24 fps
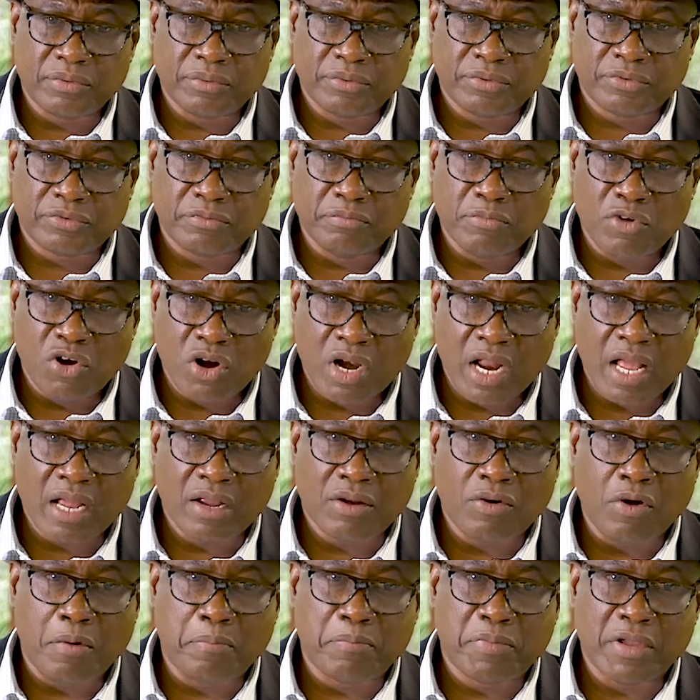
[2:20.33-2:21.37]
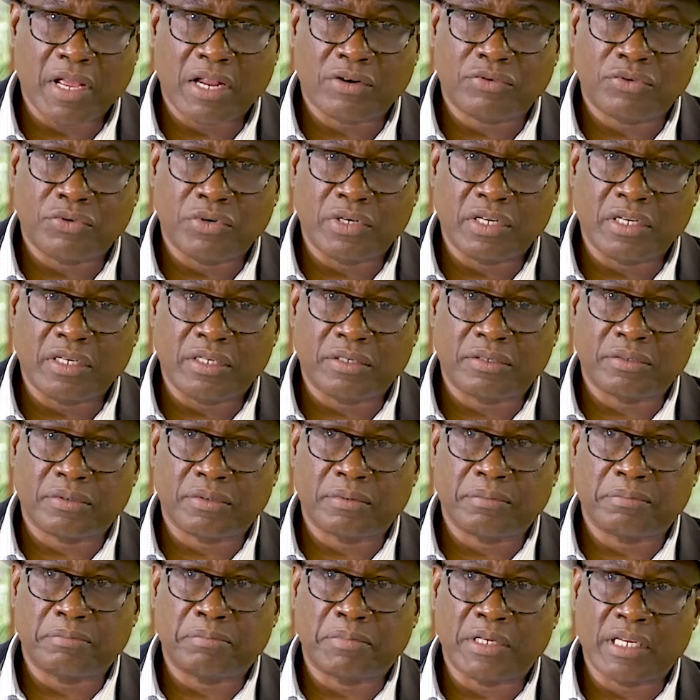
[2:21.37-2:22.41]
smaller compared to
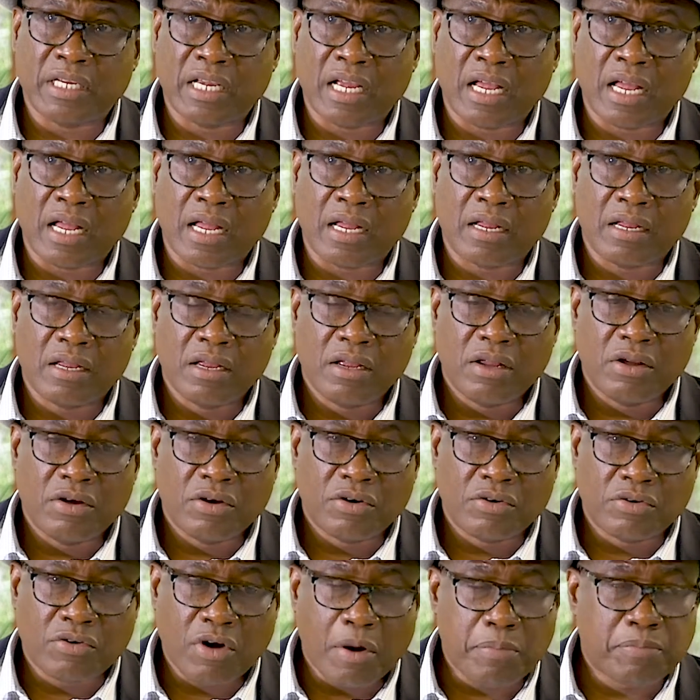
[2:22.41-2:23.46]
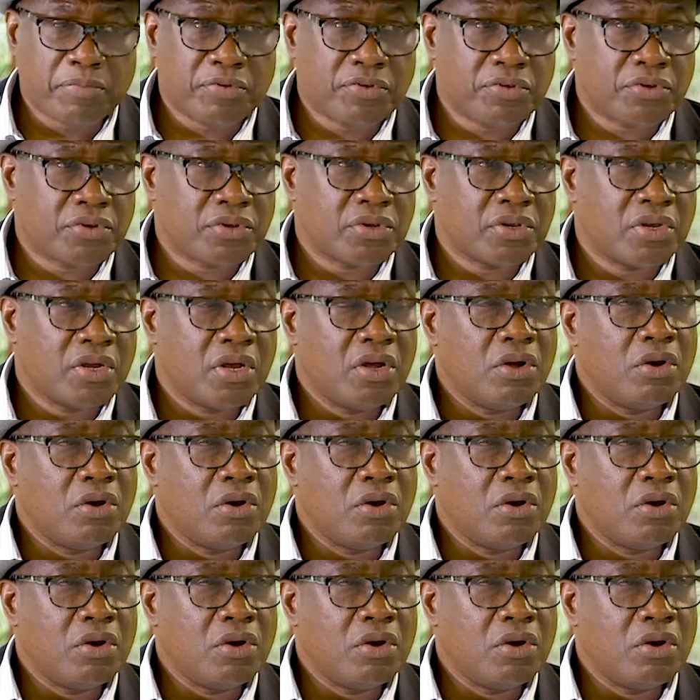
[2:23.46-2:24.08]
these bigger crops.